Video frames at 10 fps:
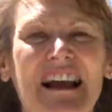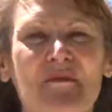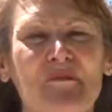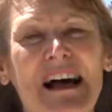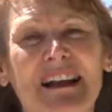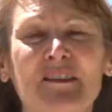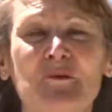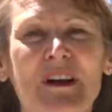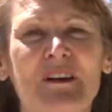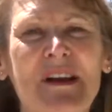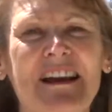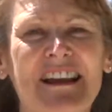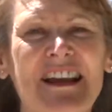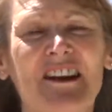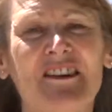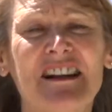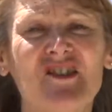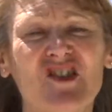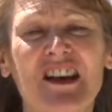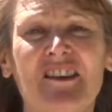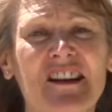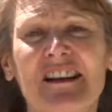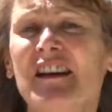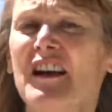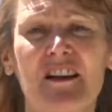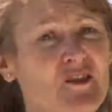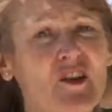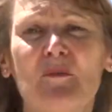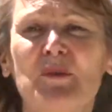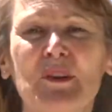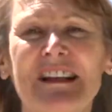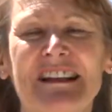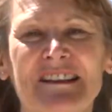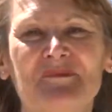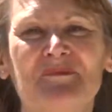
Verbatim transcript: At Marden, we're about caring and sharing, not bullying.